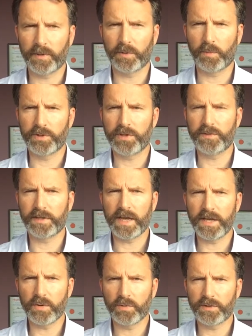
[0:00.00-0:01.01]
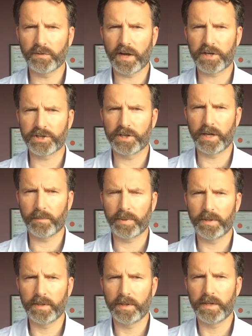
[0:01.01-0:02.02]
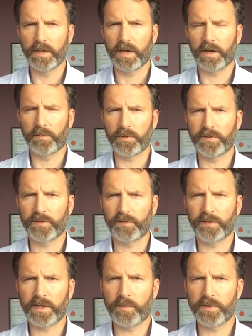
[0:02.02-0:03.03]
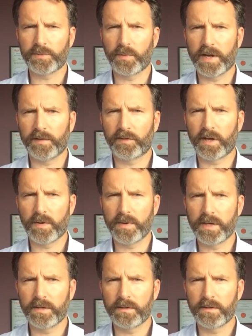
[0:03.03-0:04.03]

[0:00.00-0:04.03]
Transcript: but I want you to get your direction up and I want you to see which way it's going.